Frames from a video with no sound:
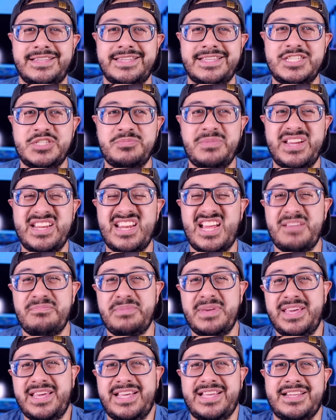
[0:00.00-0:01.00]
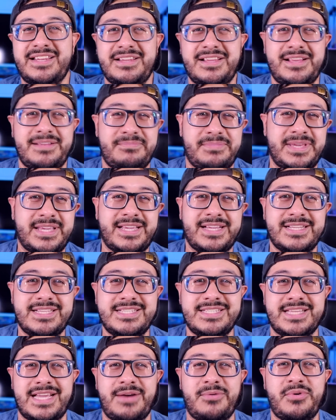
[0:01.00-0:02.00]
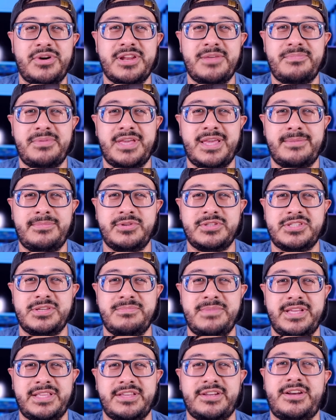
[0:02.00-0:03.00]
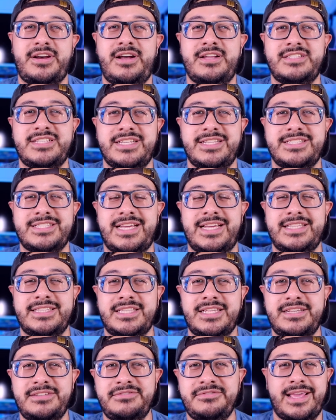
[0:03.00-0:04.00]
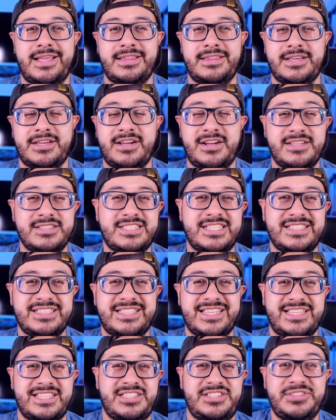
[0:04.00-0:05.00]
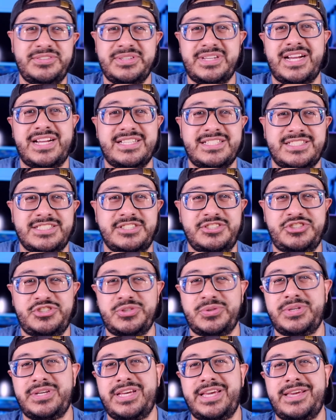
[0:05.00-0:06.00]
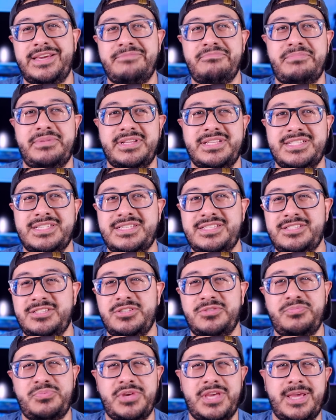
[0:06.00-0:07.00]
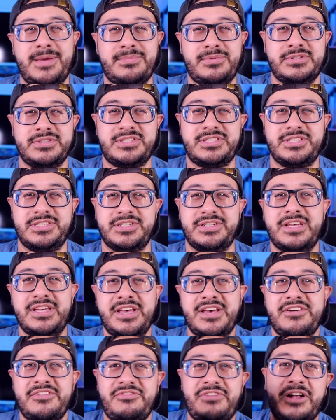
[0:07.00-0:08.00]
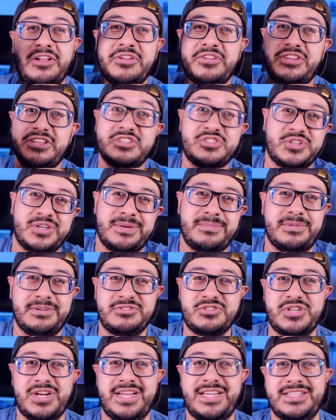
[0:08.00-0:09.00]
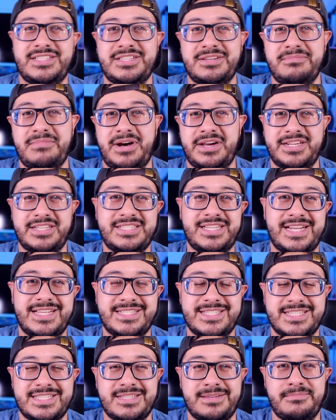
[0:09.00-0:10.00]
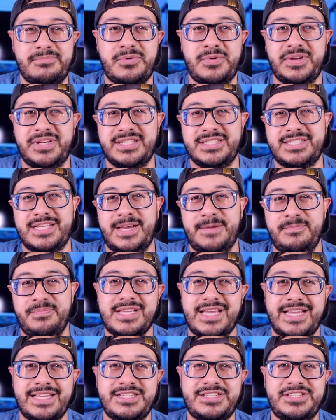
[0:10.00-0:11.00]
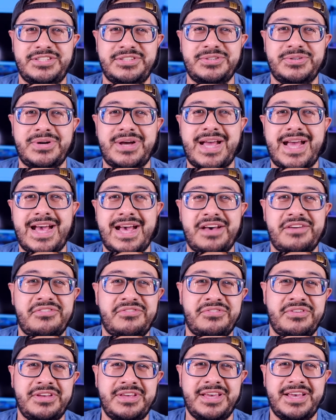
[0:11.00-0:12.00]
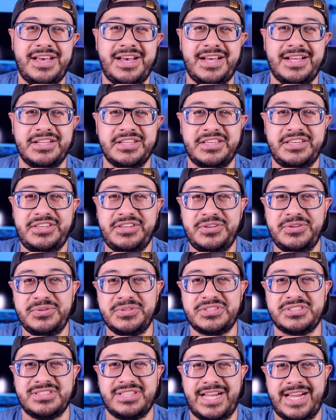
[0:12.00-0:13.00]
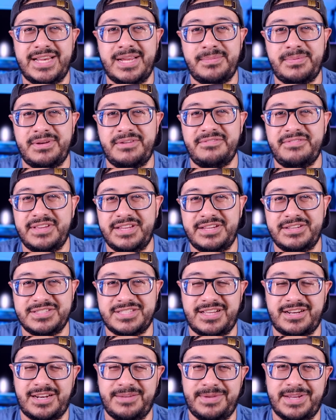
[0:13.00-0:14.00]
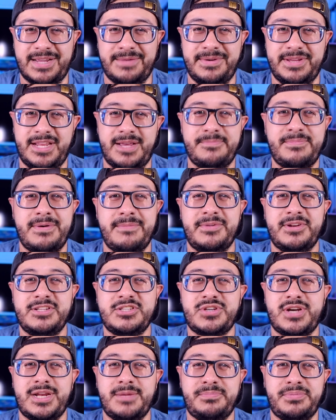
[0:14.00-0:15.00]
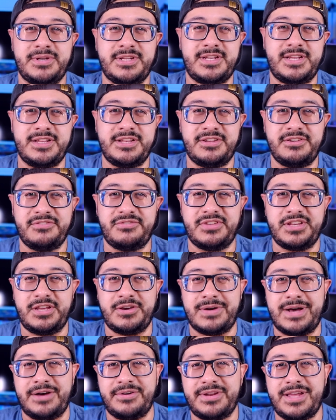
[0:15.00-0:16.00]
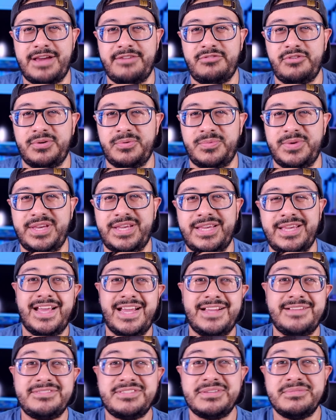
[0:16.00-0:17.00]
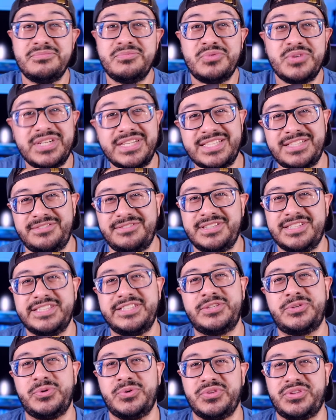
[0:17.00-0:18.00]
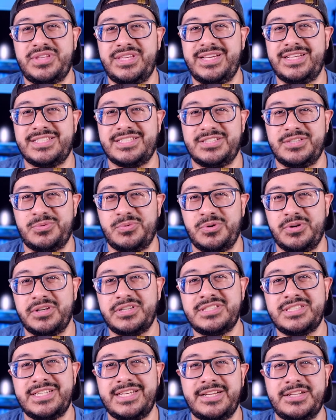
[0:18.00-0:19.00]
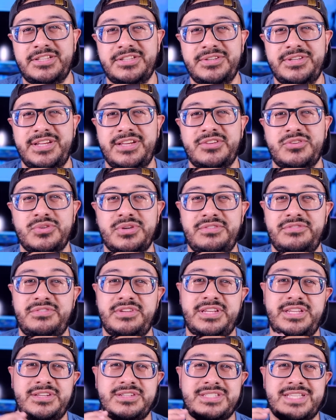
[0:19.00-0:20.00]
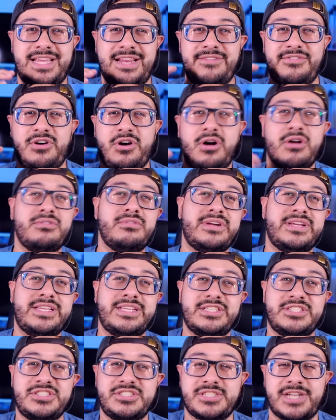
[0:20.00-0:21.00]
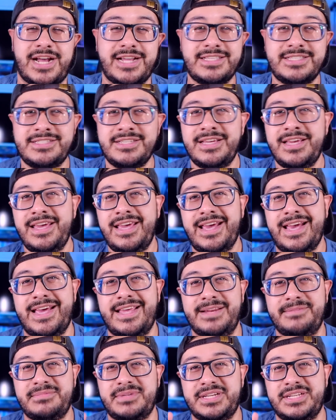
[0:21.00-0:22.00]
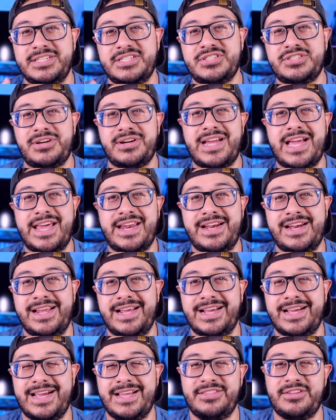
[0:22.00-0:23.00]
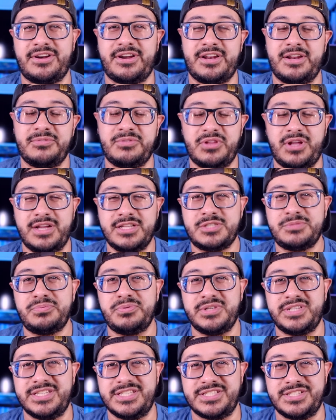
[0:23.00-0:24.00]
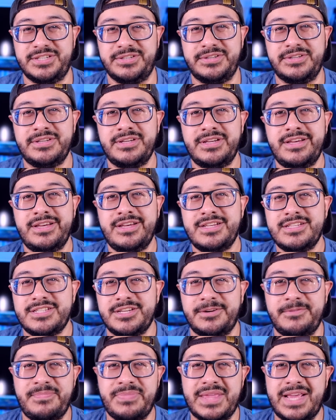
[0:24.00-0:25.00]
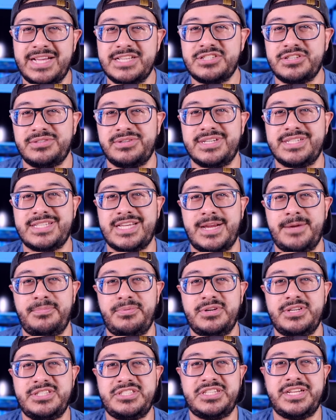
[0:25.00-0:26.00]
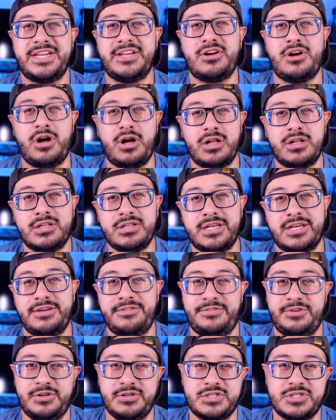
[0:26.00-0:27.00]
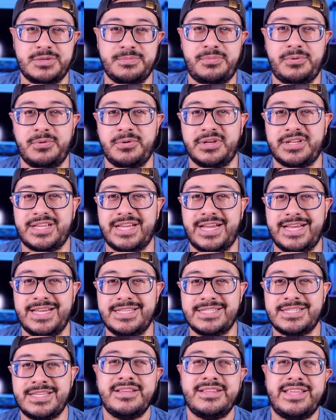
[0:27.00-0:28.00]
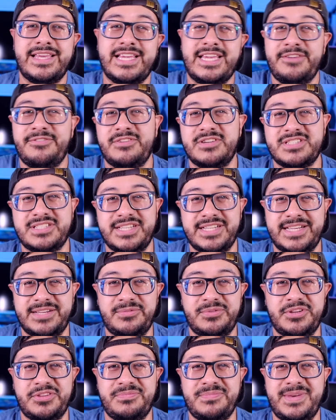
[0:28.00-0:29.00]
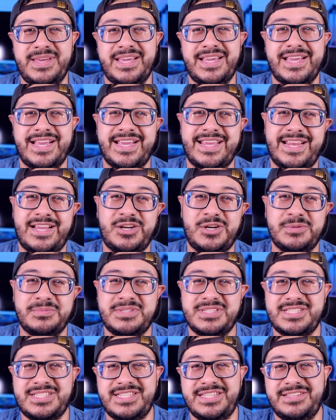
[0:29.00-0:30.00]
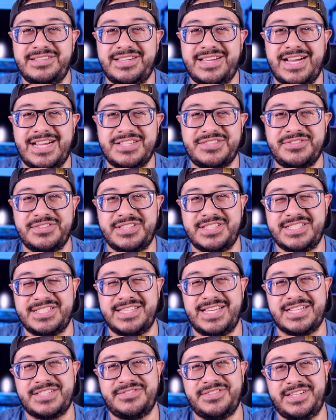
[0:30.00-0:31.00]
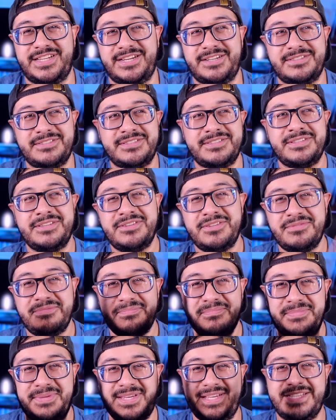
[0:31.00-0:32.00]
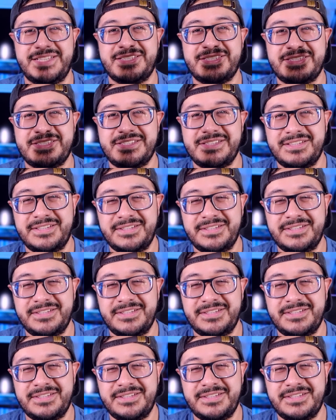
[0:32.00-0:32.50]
this might not be it, because I want to be able to make the content I love, the content that you guys enjoy, but still be able to follow the dream of trying to monetize at some point in time. I do have a huge lineup of videos that are going to be coming up. I'm going to try to put a new video out every week. I have some really, really cool things in the works, including three videos that I've already shot and I'm going to start editing, and they're going to launch pretty soon. So as always, I appreciate all of your support, guys. Thank you for sticking with me, and I hope to see you guys for this next video. Peace.